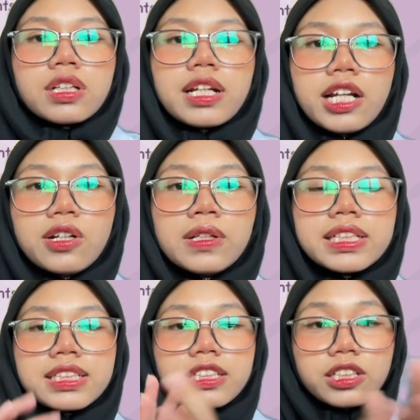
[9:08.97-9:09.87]
Now
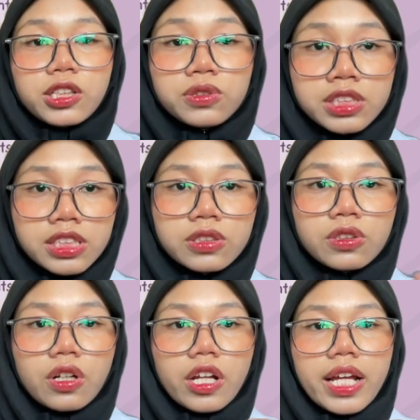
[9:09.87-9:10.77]
let's take a closer
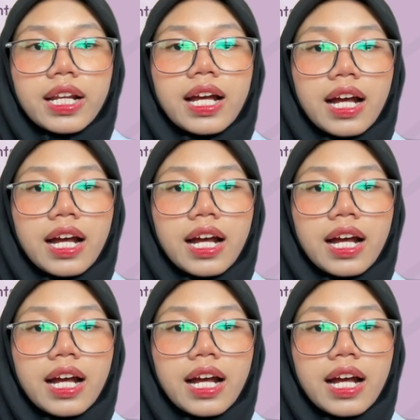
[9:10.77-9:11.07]
look at